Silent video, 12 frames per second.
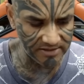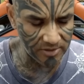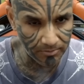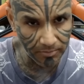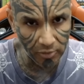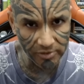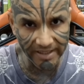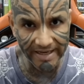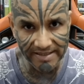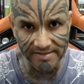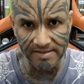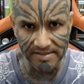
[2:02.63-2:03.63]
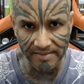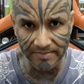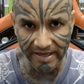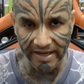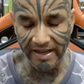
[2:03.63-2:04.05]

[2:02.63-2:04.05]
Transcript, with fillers: So both the cases I'm taking